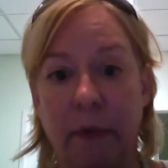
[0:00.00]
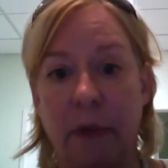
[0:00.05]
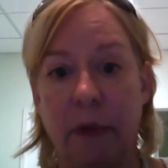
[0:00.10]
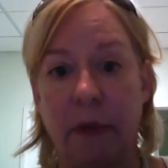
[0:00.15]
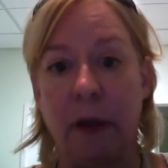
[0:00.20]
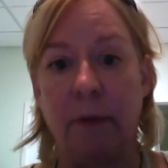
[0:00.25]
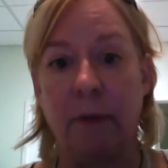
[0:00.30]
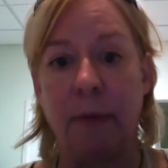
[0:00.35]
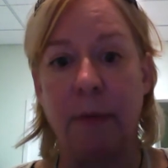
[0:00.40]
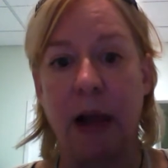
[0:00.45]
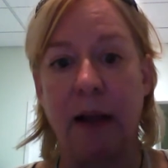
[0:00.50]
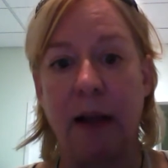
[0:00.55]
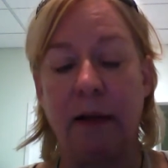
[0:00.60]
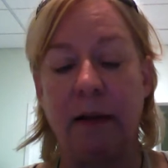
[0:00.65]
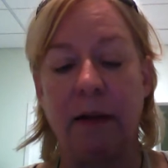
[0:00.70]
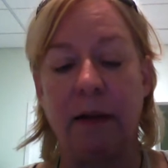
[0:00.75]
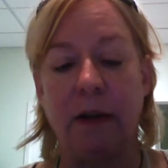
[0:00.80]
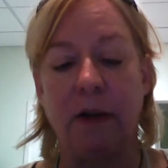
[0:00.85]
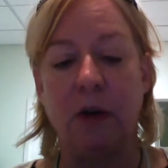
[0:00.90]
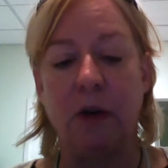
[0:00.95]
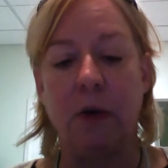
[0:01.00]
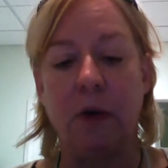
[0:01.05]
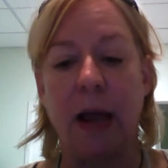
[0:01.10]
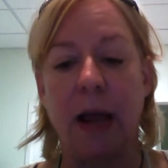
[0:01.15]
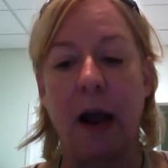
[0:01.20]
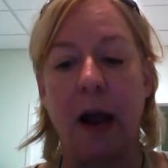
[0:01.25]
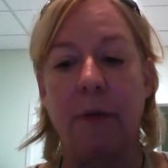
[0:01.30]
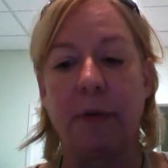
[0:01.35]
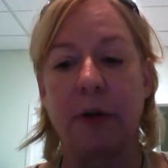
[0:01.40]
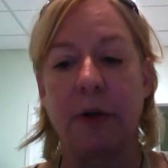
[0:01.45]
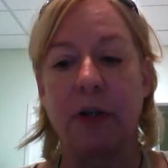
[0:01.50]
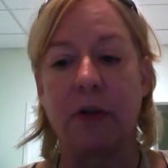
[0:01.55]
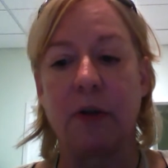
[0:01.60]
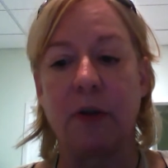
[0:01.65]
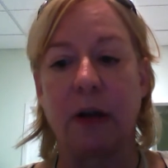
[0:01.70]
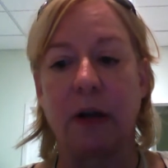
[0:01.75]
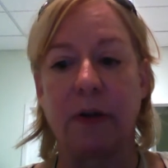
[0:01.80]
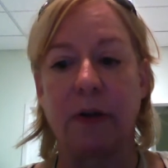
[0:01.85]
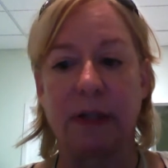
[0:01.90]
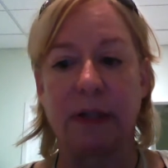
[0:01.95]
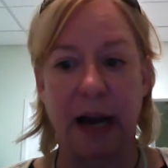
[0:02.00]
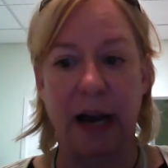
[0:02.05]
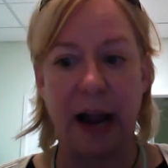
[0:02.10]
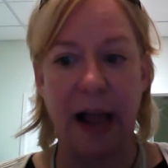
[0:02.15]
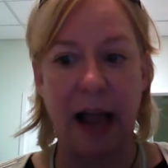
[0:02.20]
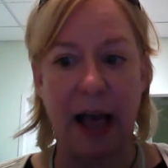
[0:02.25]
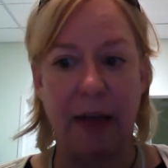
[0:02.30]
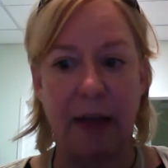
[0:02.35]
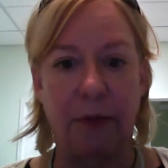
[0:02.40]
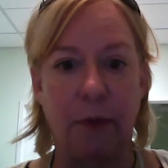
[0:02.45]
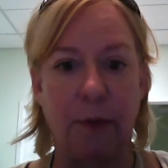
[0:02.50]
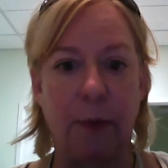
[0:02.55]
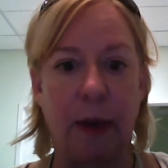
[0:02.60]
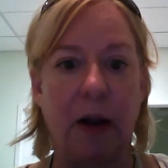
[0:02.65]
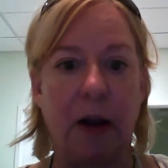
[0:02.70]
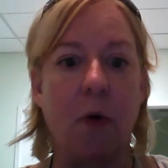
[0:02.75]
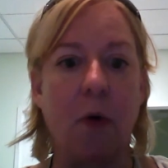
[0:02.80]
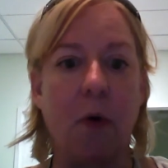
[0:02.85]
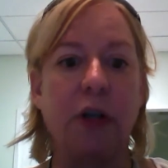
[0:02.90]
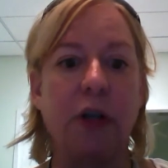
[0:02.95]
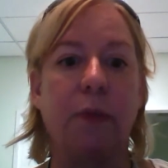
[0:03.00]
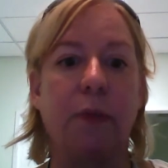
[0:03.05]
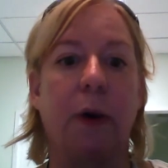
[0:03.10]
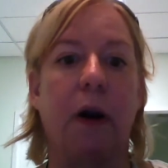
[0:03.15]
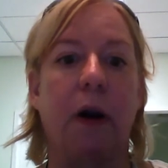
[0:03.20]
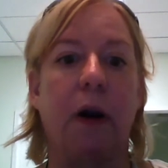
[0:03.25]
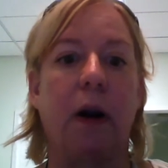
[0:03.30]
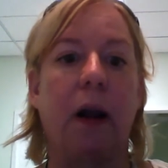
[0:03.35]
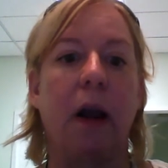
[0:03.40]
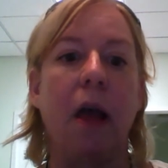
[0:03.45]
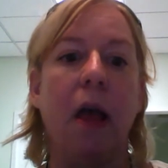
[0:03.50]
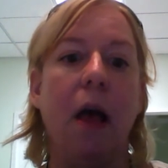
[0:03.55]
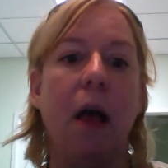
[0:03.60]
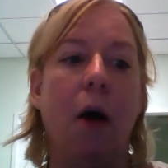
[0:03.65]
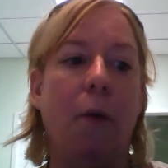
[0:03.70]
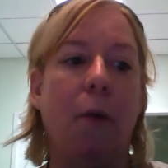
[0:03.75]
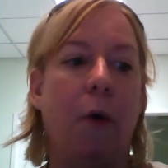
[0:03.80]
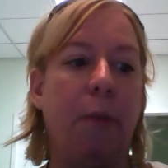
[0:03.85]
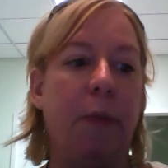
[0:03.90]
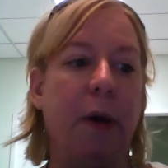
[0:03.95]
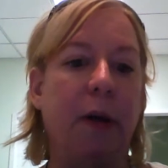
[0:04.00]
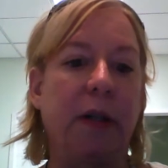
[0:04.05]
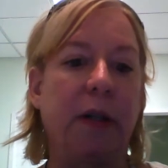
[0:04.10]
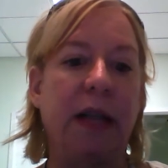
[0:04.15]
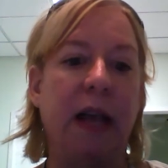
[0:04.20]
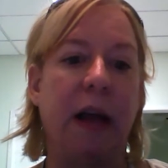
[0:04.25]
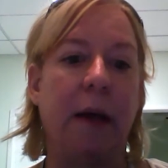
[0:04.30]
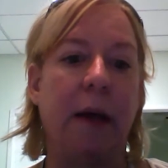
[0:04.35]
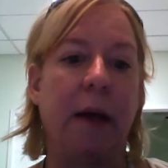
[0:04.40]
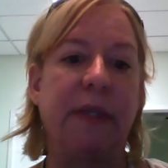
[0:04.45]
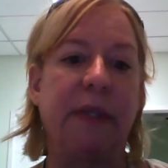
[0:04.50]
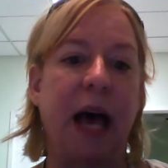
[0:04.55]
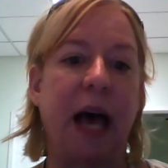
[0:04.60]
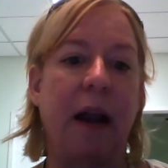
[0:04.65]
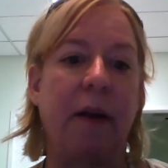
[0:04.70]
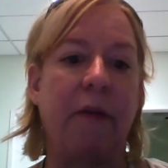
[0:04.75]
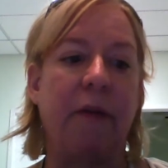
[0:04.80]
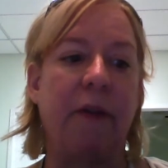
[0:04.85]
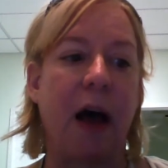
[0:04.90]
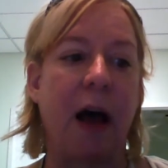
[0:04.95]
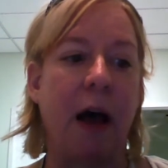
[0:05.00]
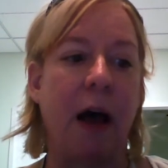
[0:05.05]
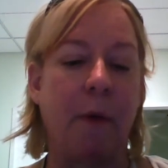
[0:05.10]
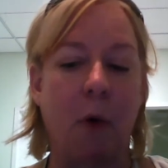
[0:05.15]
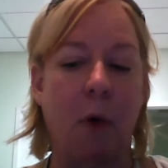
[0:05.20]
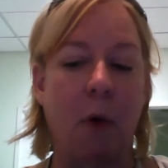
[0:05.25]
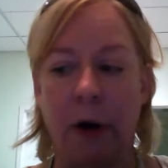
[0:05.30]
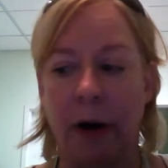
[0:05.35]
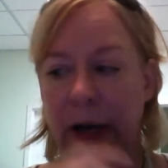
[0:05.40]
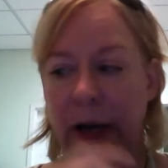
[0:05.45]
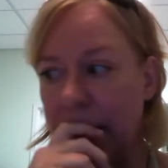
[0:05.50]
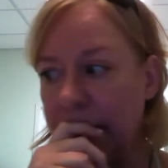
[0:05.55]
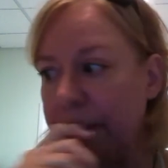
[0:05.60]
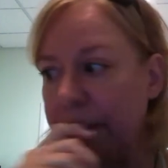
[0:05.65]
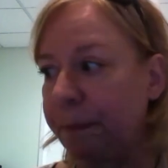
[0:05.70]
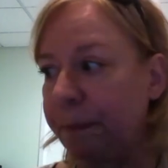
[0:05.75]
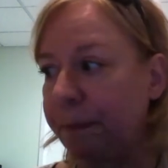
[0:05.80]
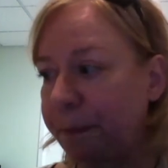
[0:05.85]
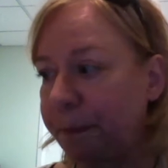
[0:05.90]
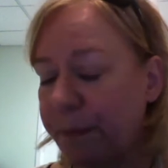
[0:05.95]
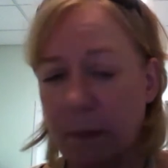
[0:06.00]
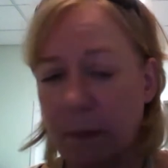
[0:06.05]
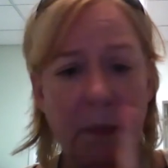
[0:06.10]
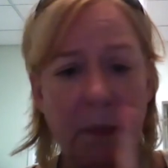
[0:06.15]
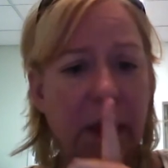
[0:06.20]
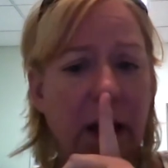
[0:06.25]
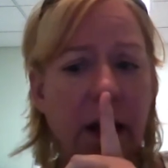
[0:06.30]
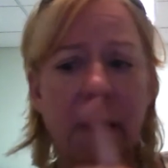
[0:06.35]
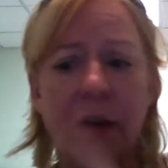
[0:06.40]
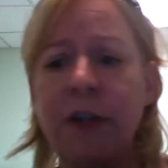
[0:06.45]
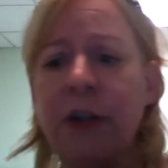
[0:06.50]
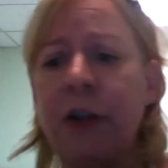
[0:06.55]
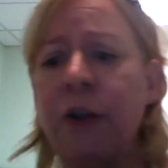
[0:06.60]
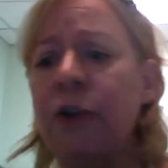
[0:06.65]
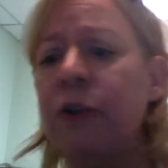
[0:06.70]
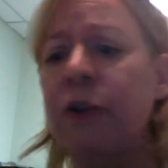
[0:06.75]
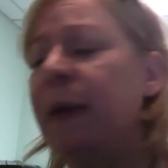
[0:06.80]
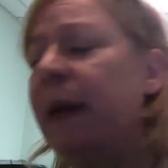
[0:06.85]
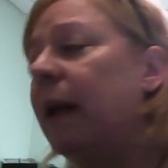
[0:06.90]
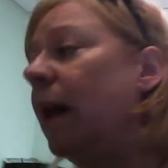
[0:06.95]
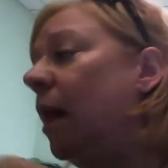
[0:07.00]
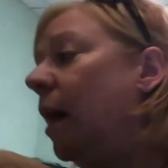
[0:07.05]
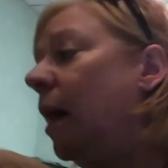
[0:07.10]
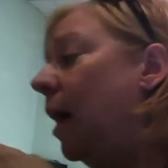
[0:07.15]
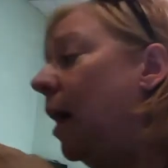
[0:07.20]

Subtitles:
the two NAOMT instructors that I had through my coursework were Bill Timms out of Oregon. Excuse me.